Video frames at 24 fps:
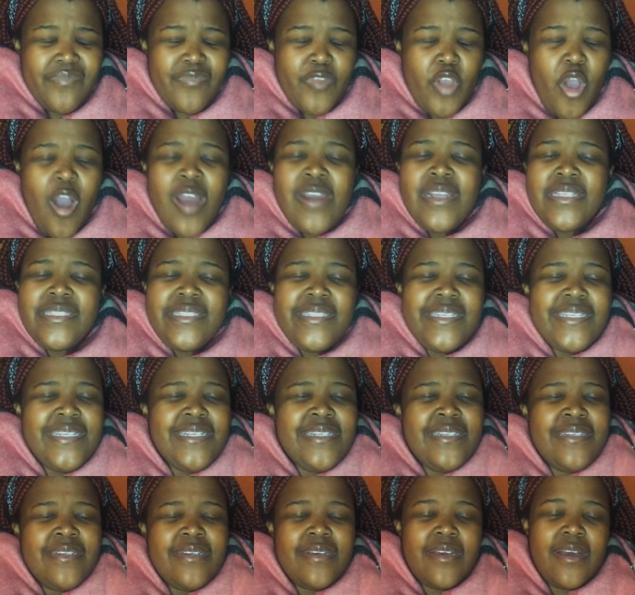
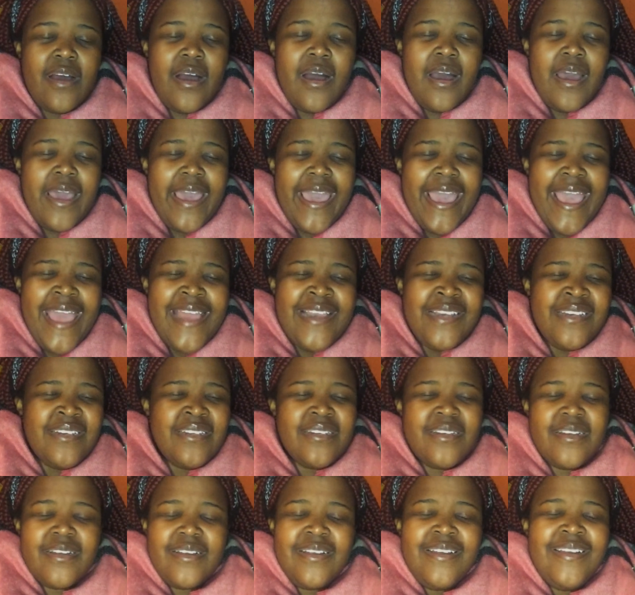honestly, and
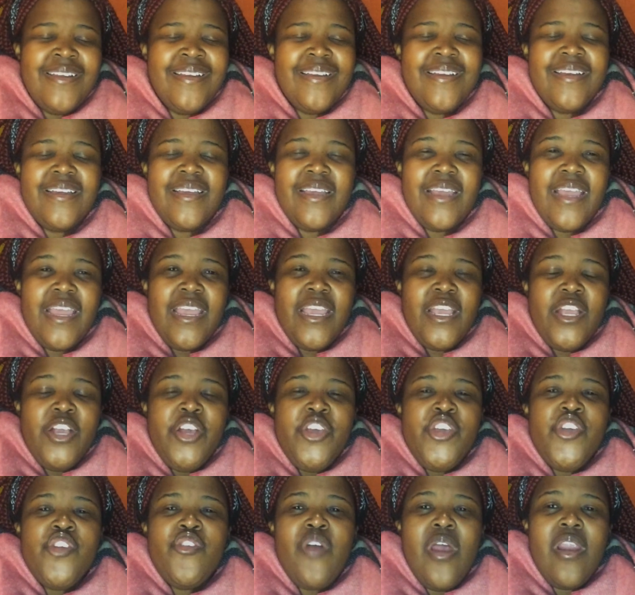
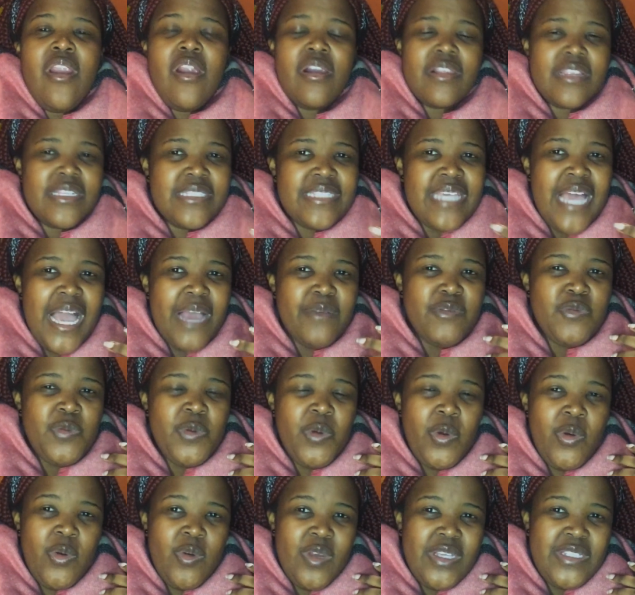you know, a lot of the times we
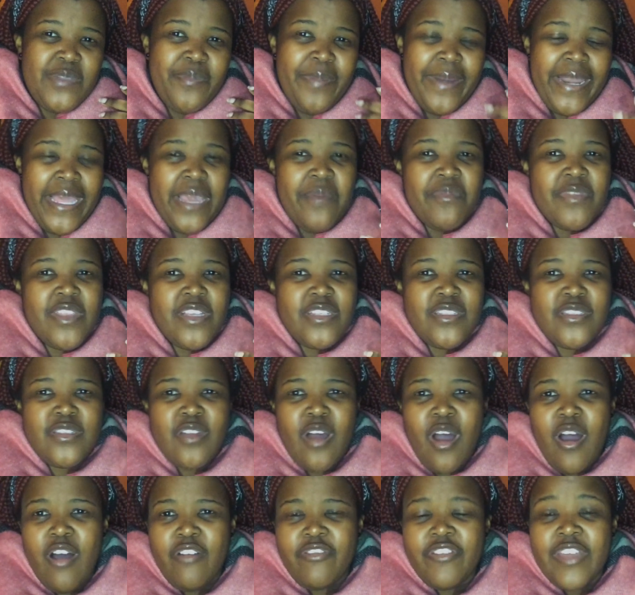always blame the
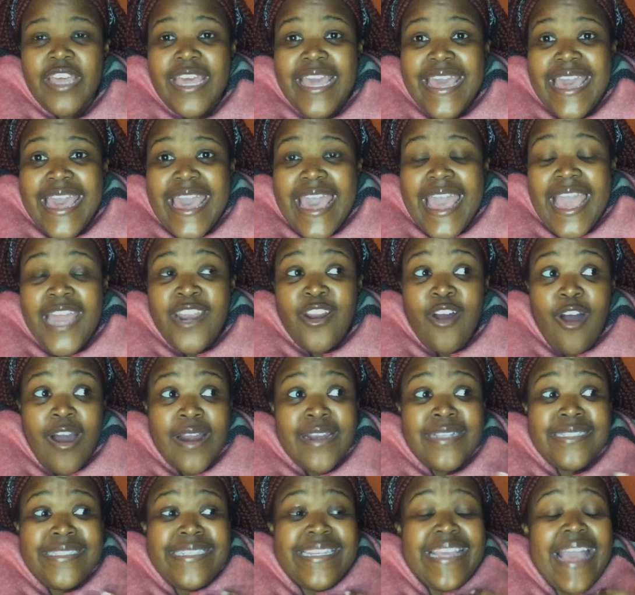staff, and
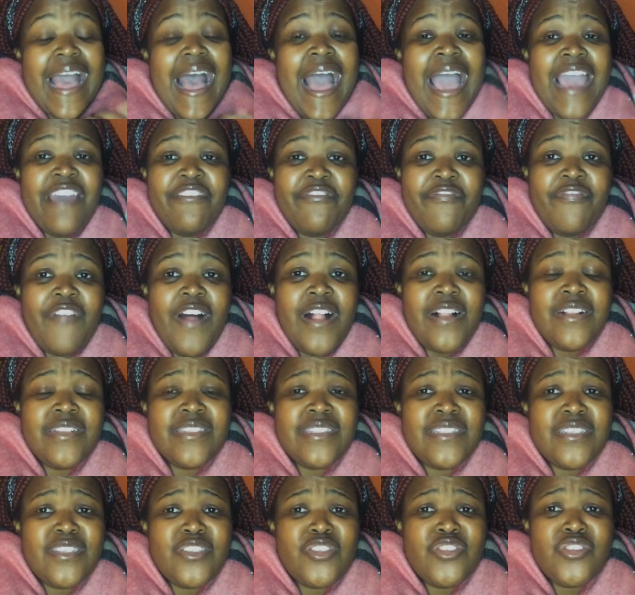honestly, I
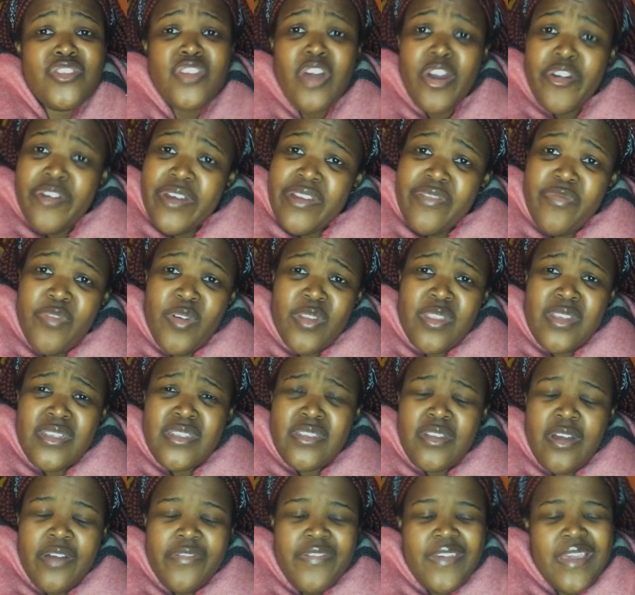felt sorry for the
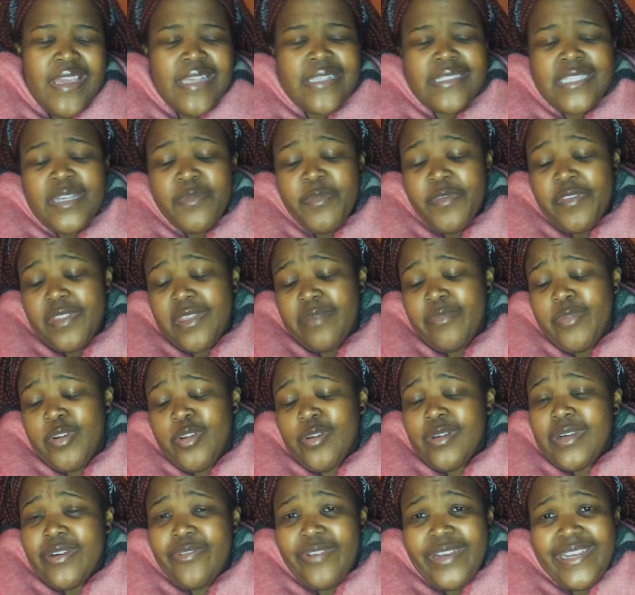staff. Yes, some of them
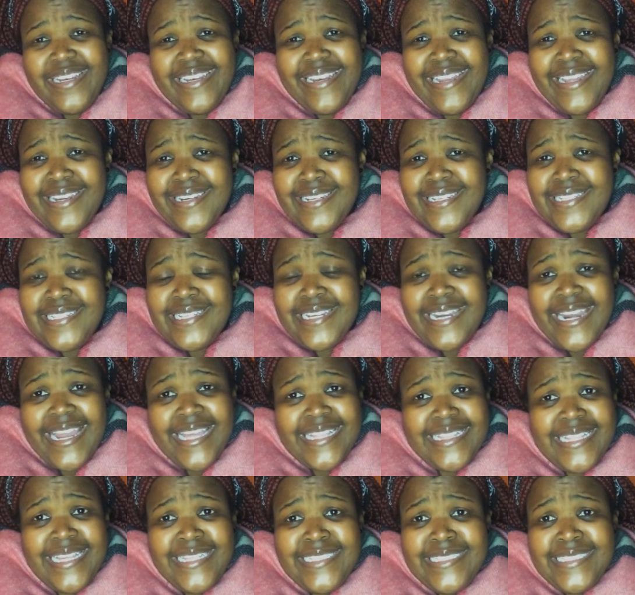looked really negligent,
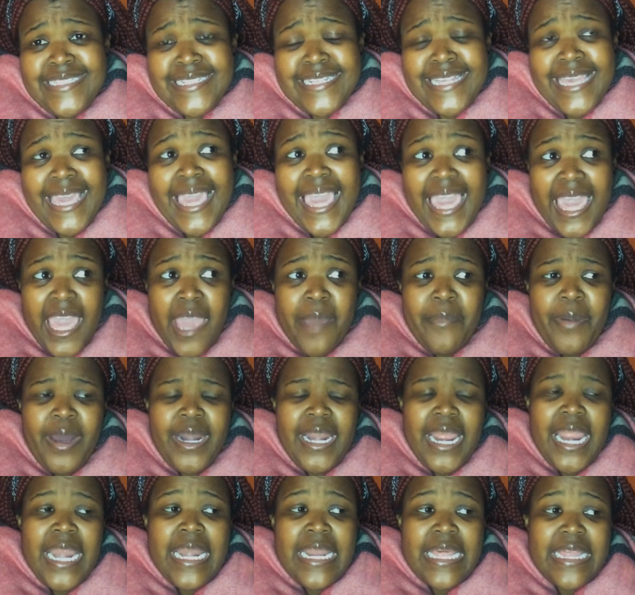like they didn't care about
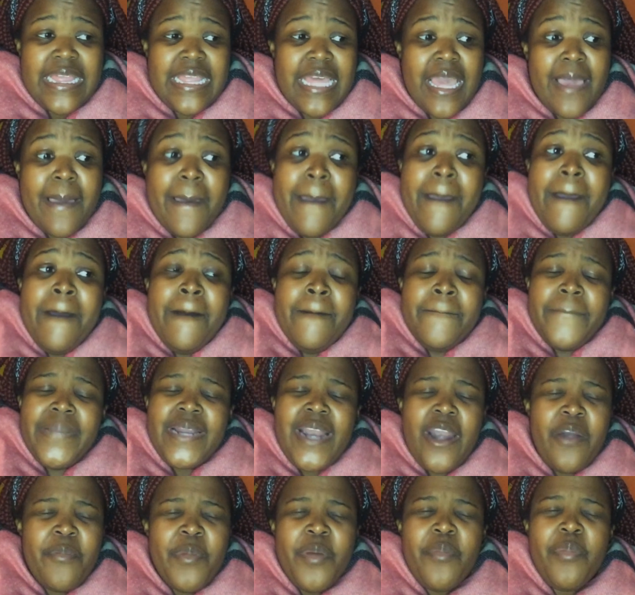anything, but
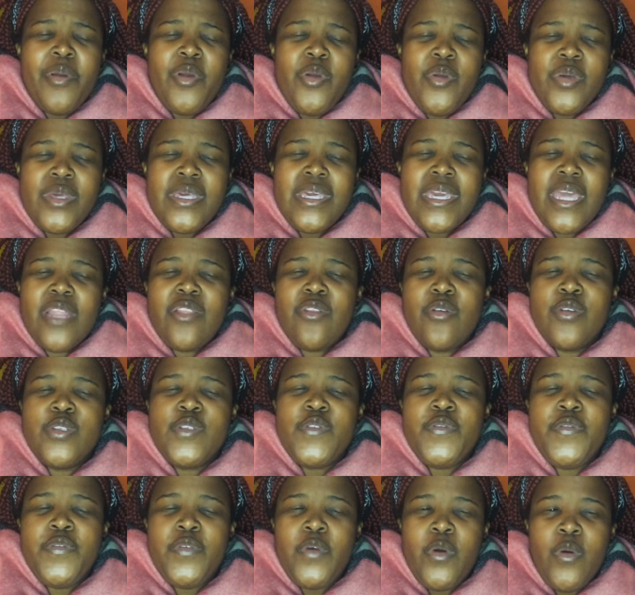I remember looking at those
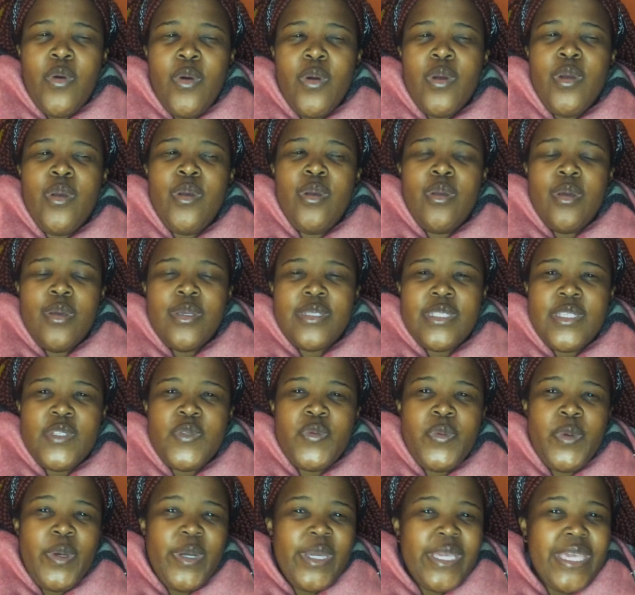4 nurses
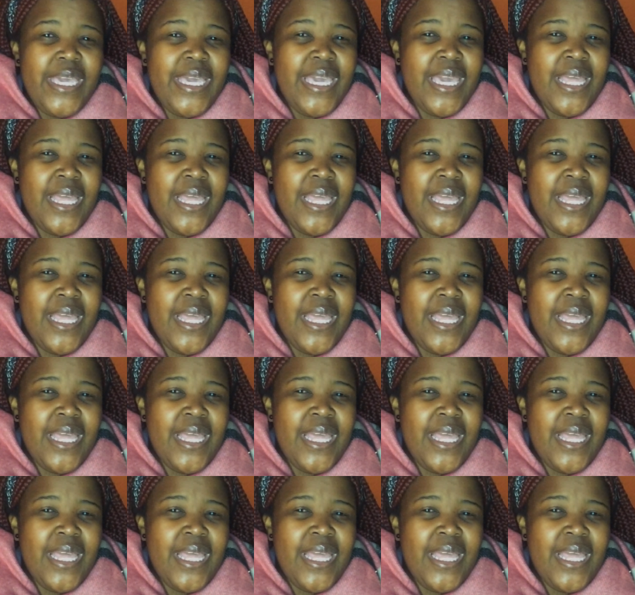working